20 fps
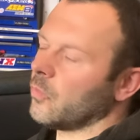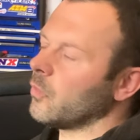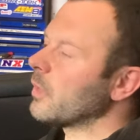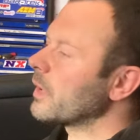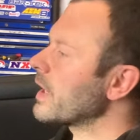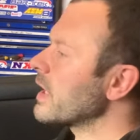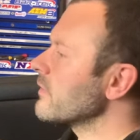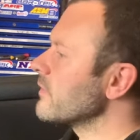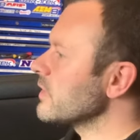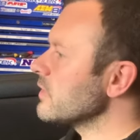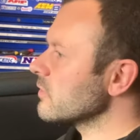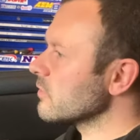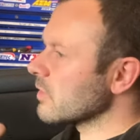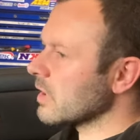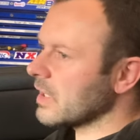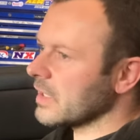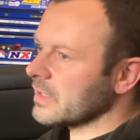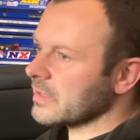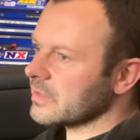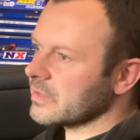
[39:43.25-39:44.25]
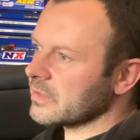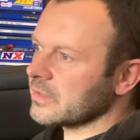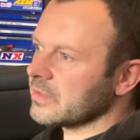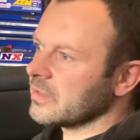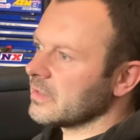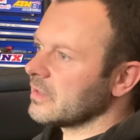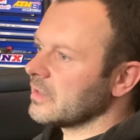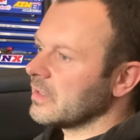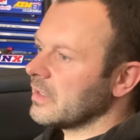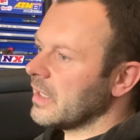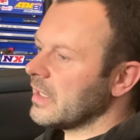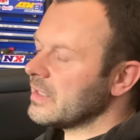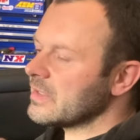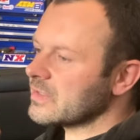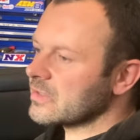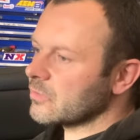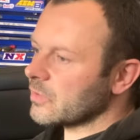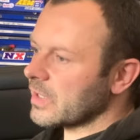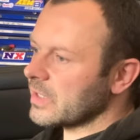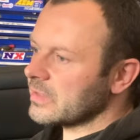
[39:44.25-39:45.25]
Whatever you like
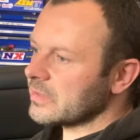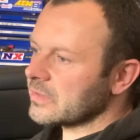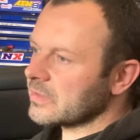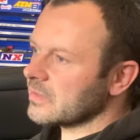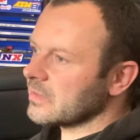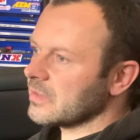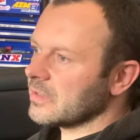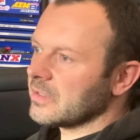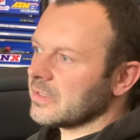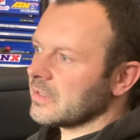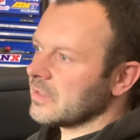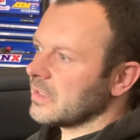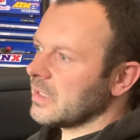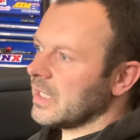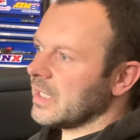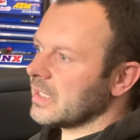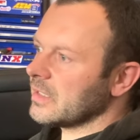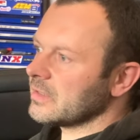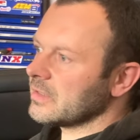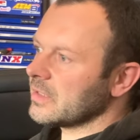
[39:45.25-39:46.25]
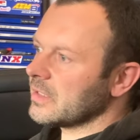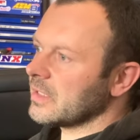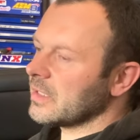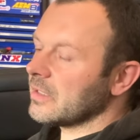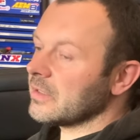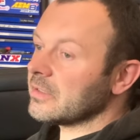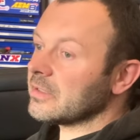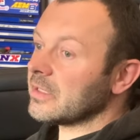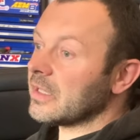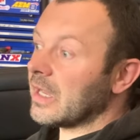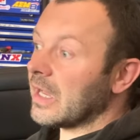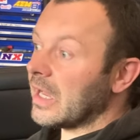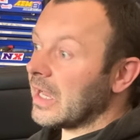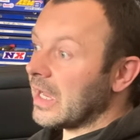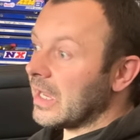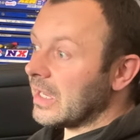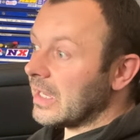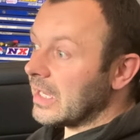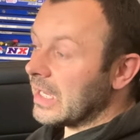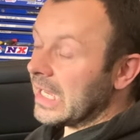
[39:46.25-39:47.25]
is great. And uh,
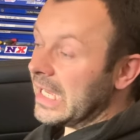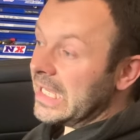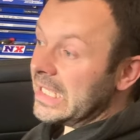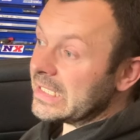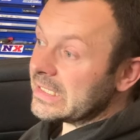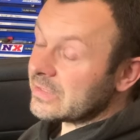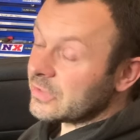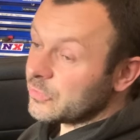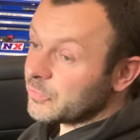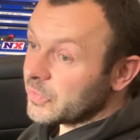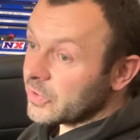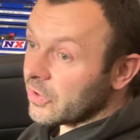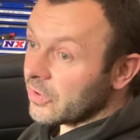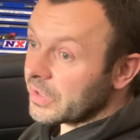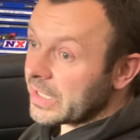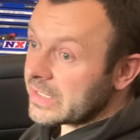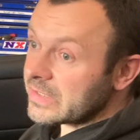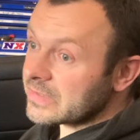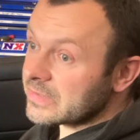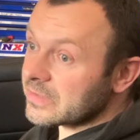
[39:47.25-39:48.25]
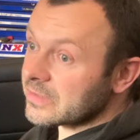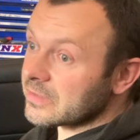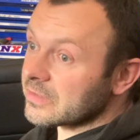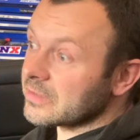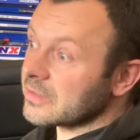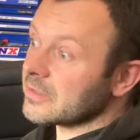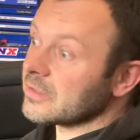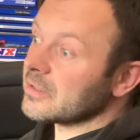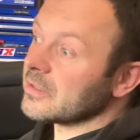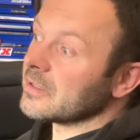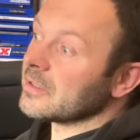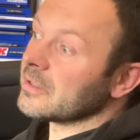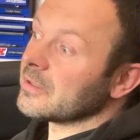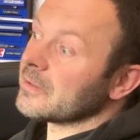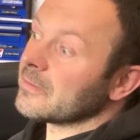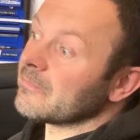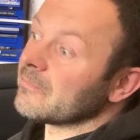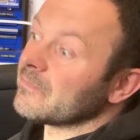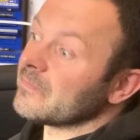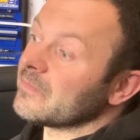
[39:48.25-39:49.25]
to be honest,
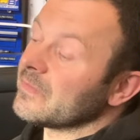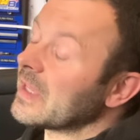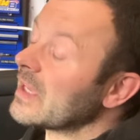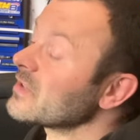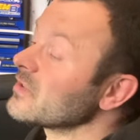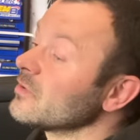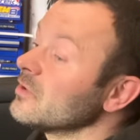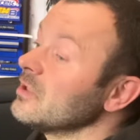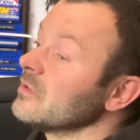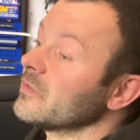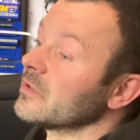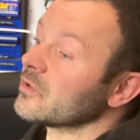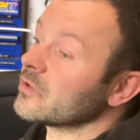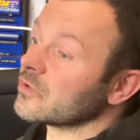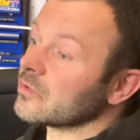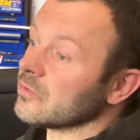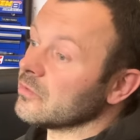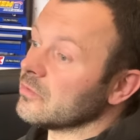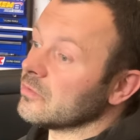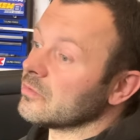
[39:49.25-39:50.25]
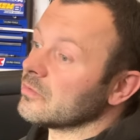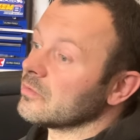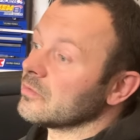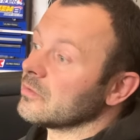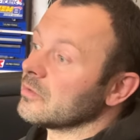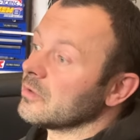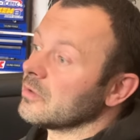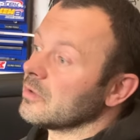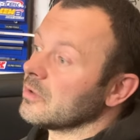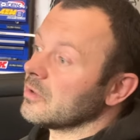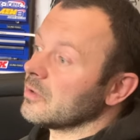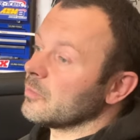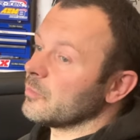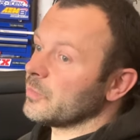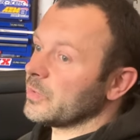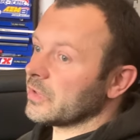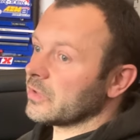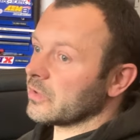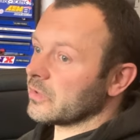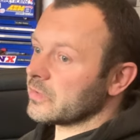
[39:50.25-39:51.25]
that's not even true.
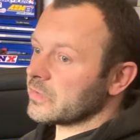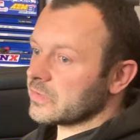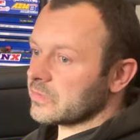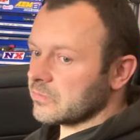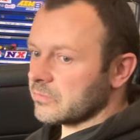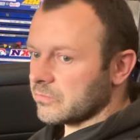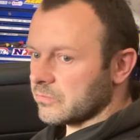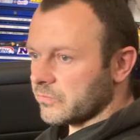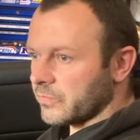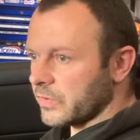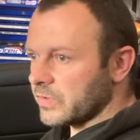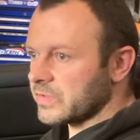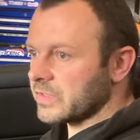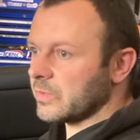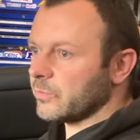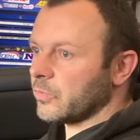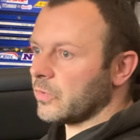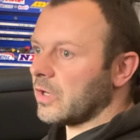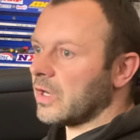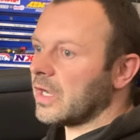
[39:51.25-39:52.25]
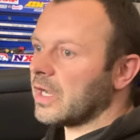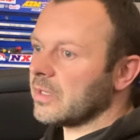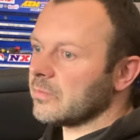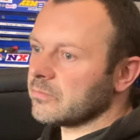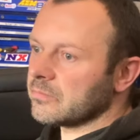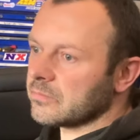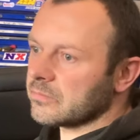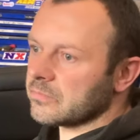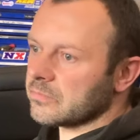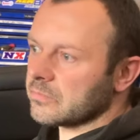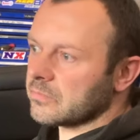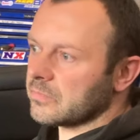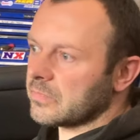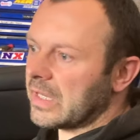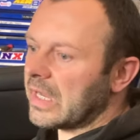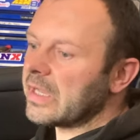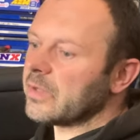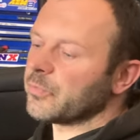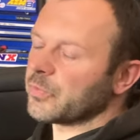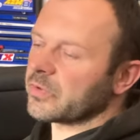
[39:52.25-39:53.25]
Because, for example, I'm
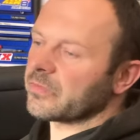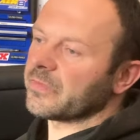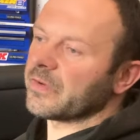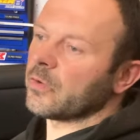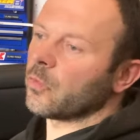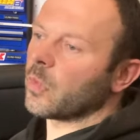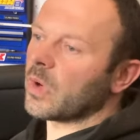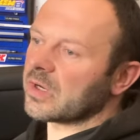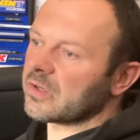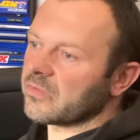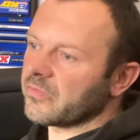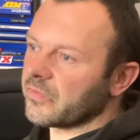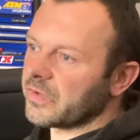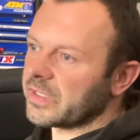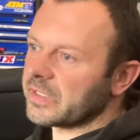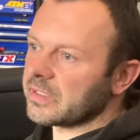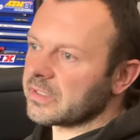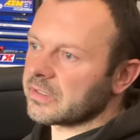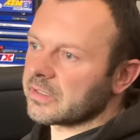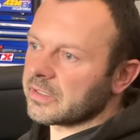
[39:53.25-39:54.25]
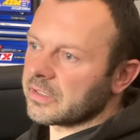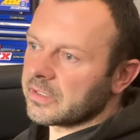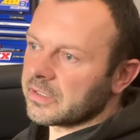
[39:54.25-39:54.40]
I prefer one thing.